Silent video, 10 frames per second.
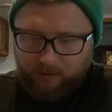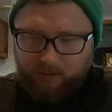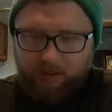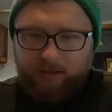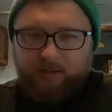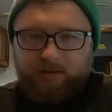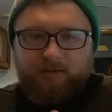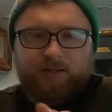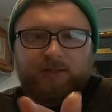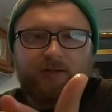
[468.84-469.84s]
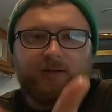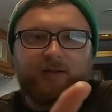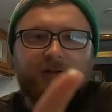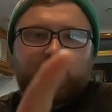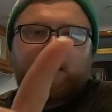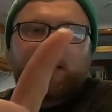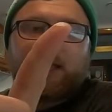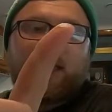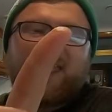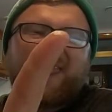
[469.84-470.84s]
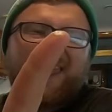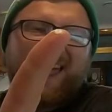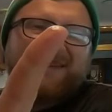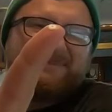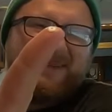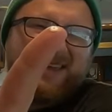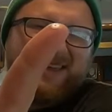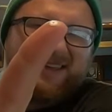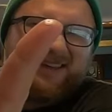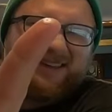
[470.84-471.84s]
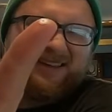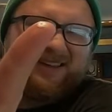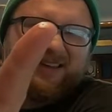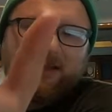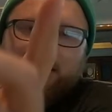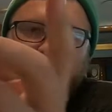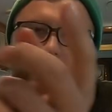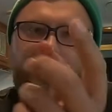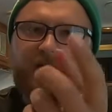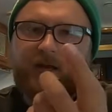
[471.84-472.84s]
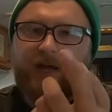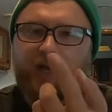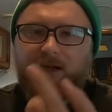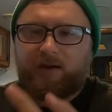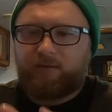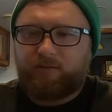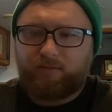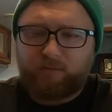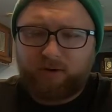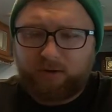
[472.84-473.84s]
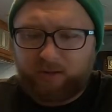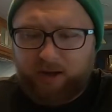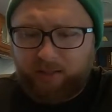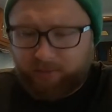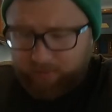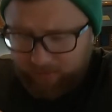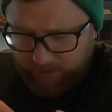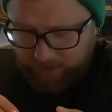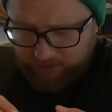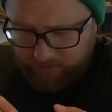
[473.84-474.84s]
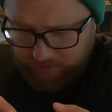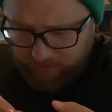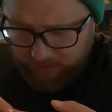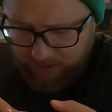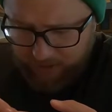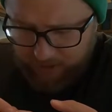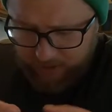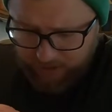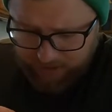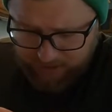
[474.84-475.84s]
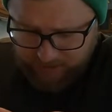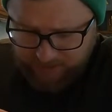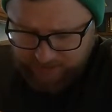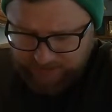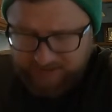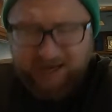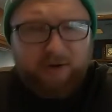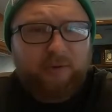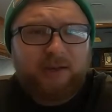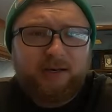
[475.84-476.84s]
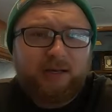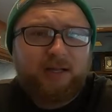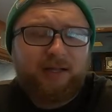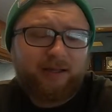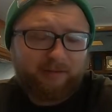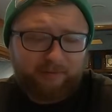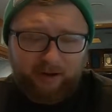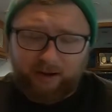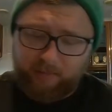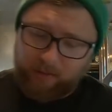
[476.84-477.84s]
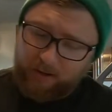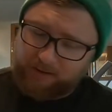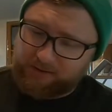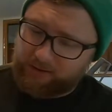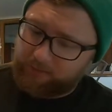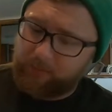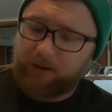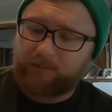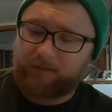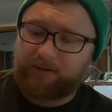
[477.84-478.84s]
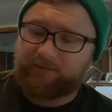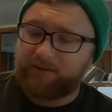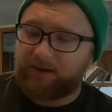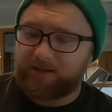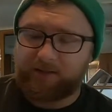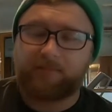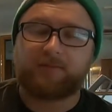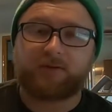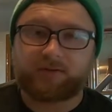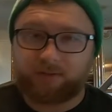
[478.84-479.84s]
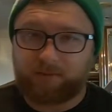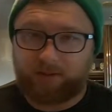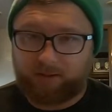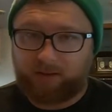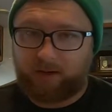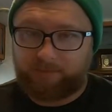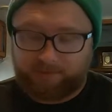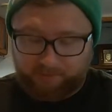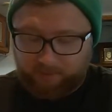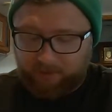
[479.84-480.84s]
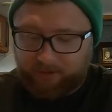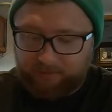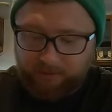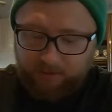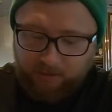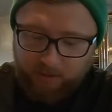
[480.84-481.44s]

It is like that big, and you run your line through it. It's called a sequin, if I am pronouncing it properly. If not, I'm sure somebody in the comments will correct me.